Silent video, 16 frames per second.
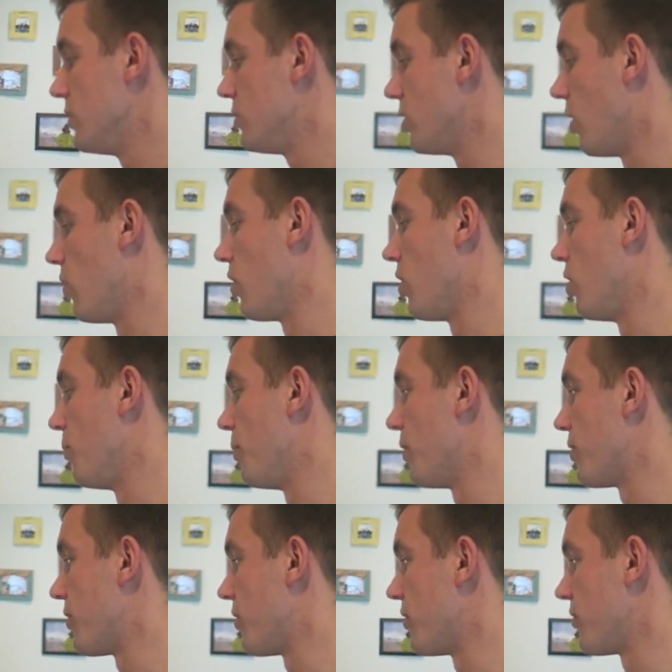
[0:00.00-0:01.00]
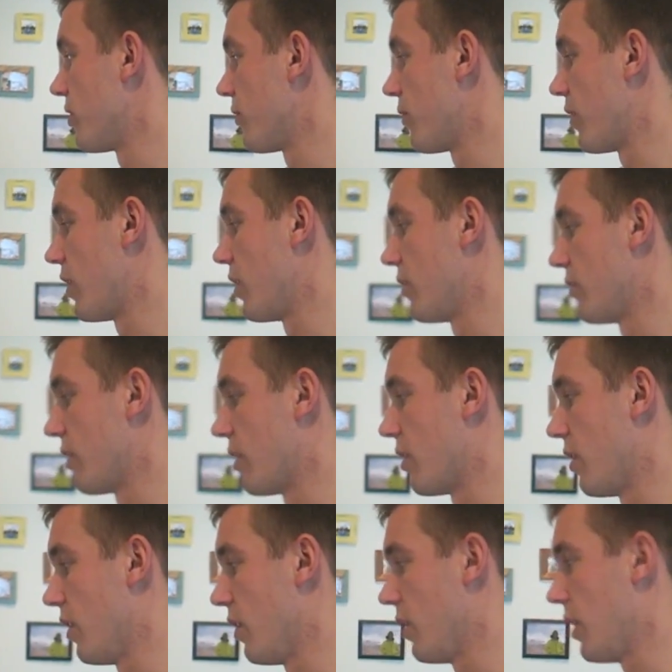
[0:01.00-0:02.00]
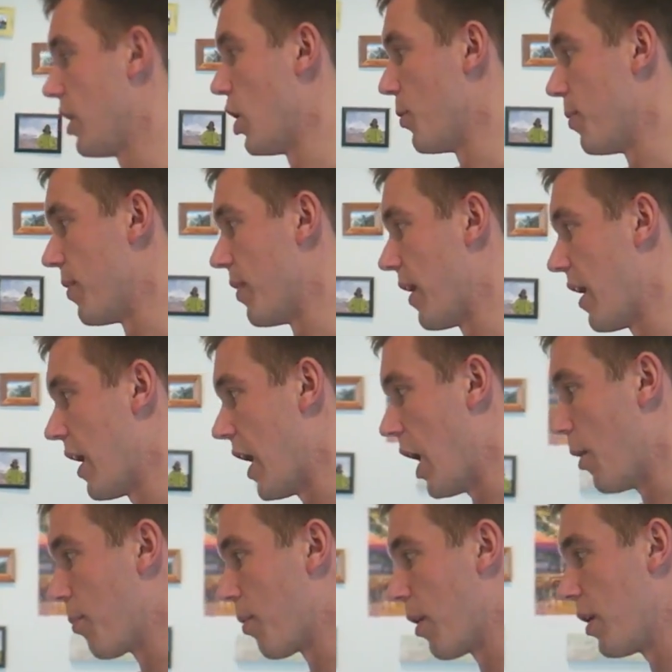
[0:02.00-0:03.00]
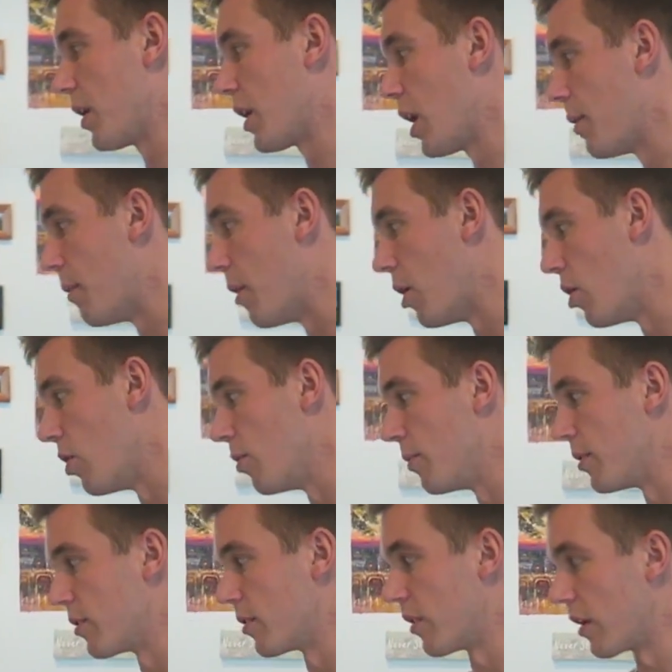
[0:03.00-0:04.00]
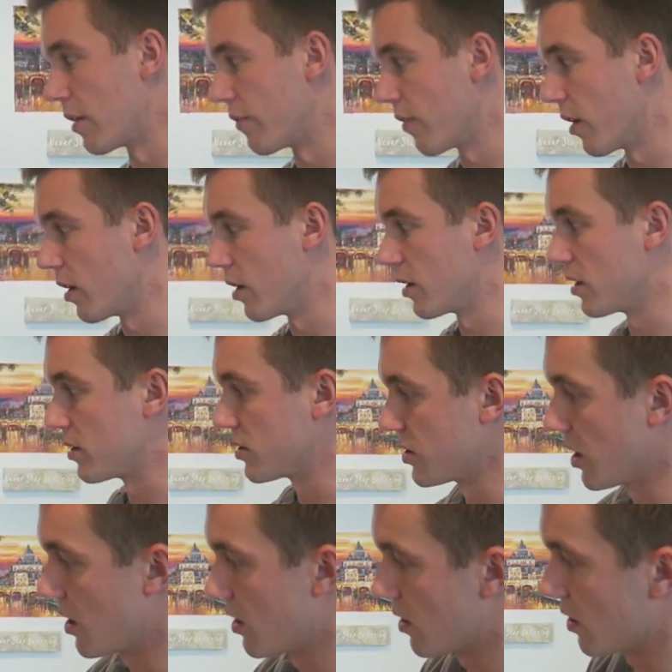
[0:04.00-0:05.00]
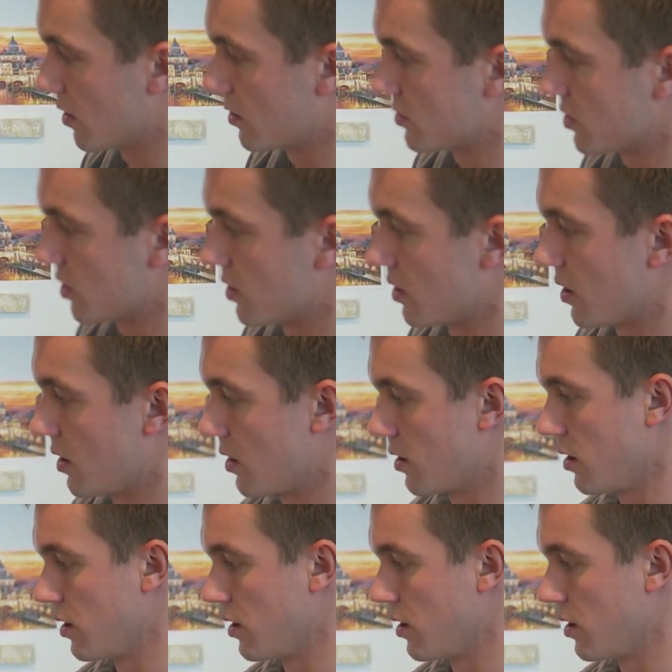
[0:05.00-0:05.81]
don't open Thursday, Friday, Saturday. And open that. I'll probably come home either like Friday or it's Saturday. Or whatever Saturday.